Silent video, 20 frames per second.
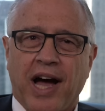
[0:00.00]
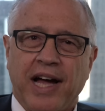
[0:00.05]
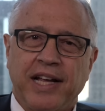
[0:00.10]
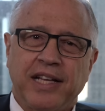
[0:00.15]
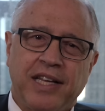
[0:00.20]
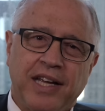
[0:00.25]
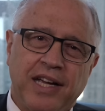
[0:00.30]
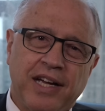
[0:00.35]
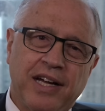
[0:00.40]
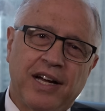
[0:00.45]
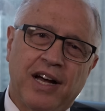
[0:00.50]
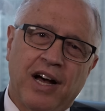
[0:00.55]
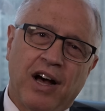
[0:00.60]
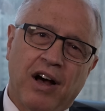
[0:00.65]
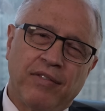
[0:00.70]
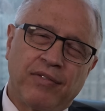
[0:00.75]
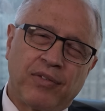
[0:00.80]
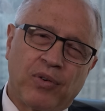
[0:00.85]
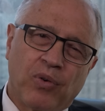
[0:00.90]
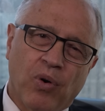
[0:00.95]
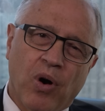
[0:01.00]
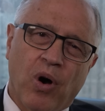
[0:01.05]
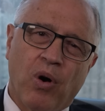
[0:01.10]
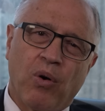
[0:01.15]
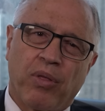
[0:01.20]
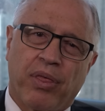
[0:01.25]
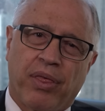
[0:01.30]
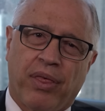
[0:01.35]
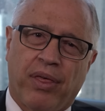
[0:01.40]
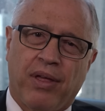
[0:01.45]
idea of
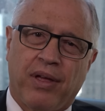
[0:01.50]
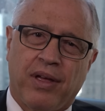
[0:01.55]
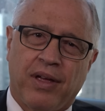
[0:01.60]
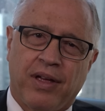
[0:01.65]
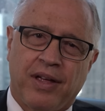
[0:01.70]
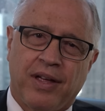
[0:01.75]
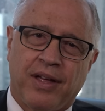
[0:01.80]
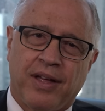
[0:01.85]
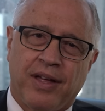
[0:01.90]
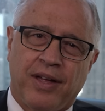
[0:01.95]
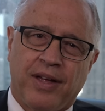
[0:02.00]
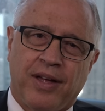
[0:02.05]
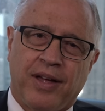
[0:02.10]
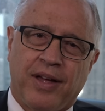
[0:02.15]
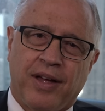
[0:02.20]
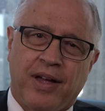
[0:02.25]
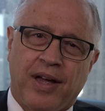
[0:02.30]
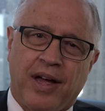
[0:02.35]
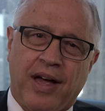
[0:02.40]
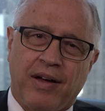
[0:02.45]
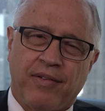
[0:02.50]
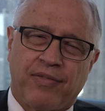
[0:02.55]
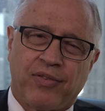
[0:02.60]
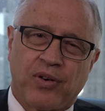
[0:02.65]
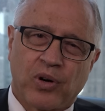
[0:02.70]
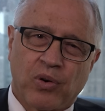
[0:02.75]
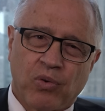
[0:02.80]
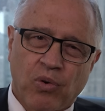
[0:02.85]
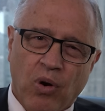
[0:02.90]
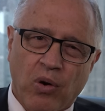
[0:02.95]
growth
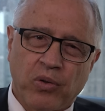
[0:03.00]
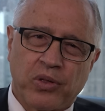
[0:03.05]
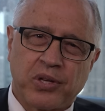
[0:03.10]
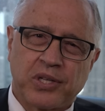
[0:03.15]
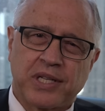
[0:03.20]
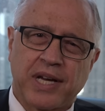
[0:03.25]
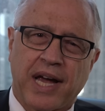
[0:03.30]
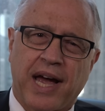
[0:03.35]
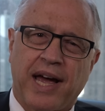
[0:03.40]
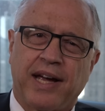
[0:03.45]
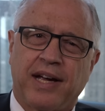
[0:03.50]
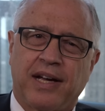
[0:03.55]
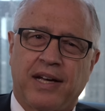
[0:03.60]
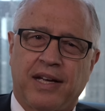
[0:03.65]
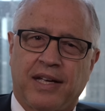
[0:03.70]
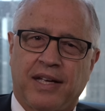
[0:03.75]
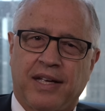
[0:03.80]
for growth's sake